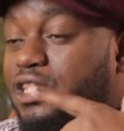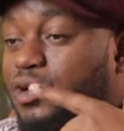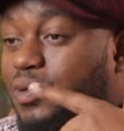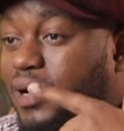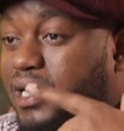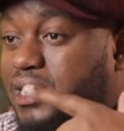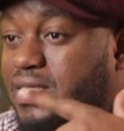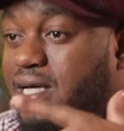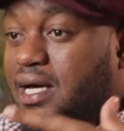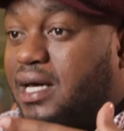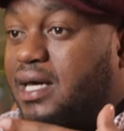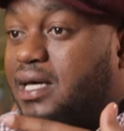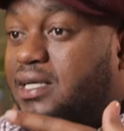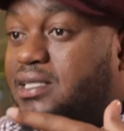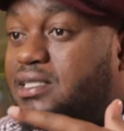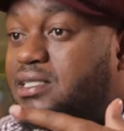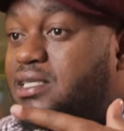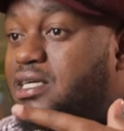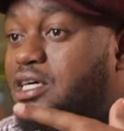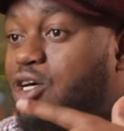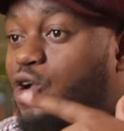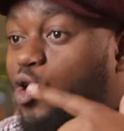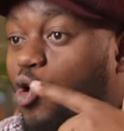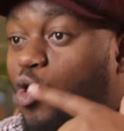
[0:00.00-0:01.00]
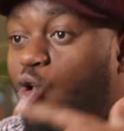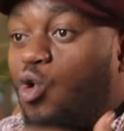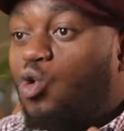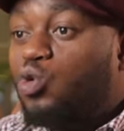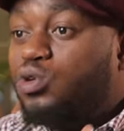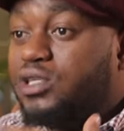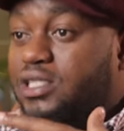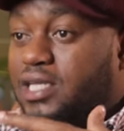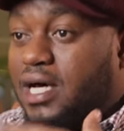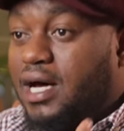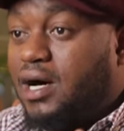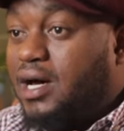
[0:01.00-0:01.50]
were targeting
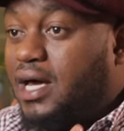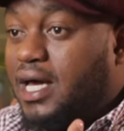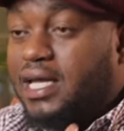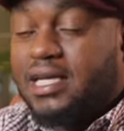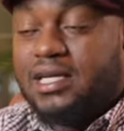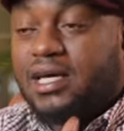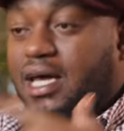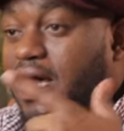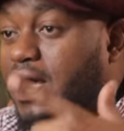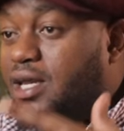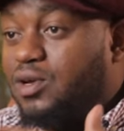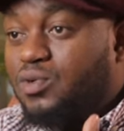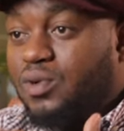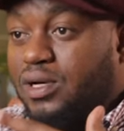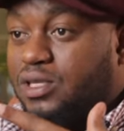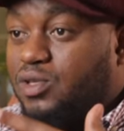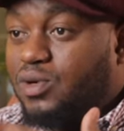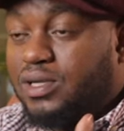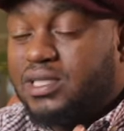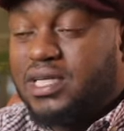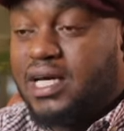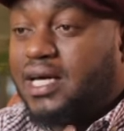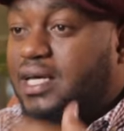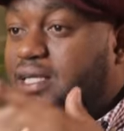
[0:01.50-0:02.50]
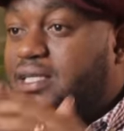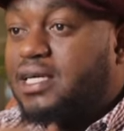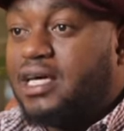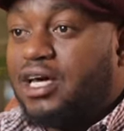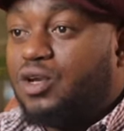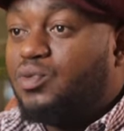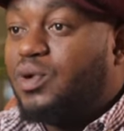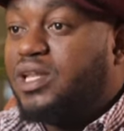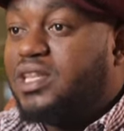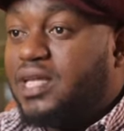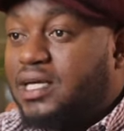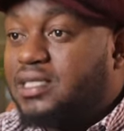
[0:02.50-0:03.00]
older, anyone. They were targeting
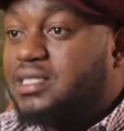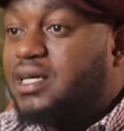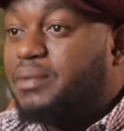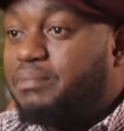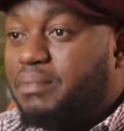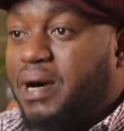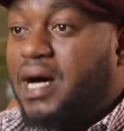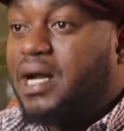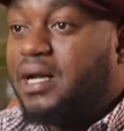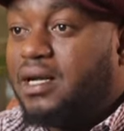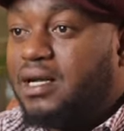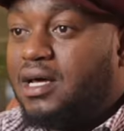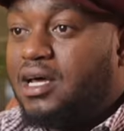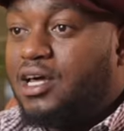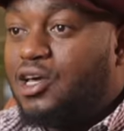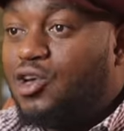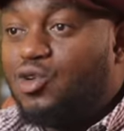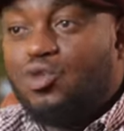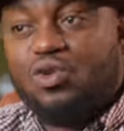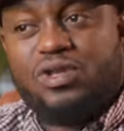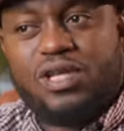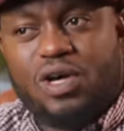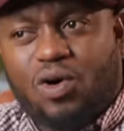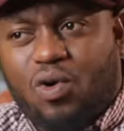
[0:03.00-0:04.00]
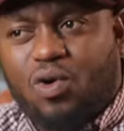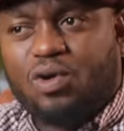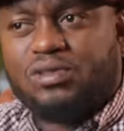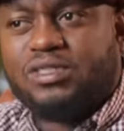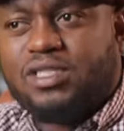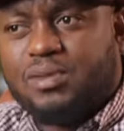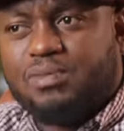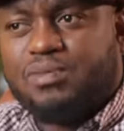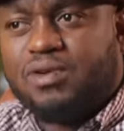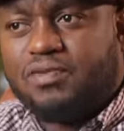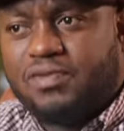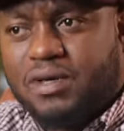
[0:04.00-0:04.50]
anyone that is a man. You know, the
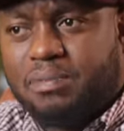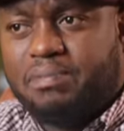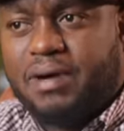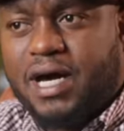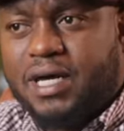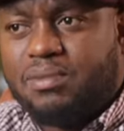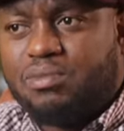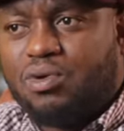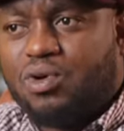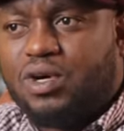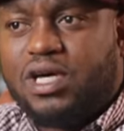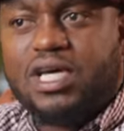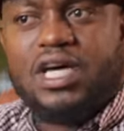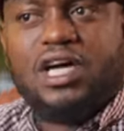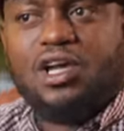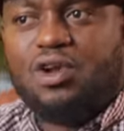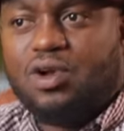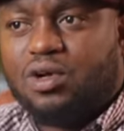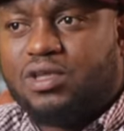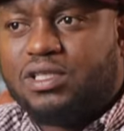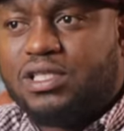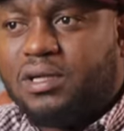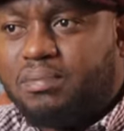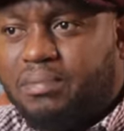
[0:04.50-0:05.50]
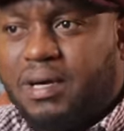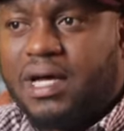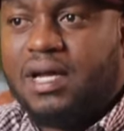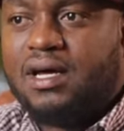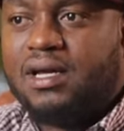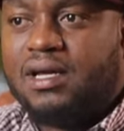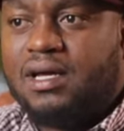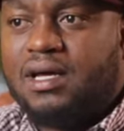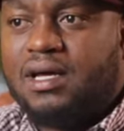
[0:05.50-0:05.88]
concept of the Bible, kill all the men.